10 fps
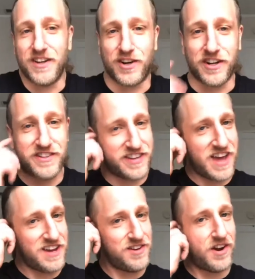you could
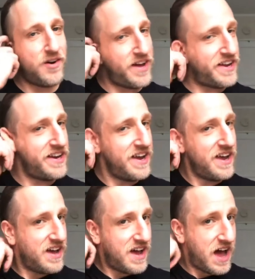say, And
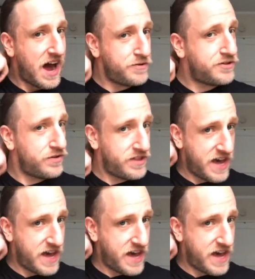I was doing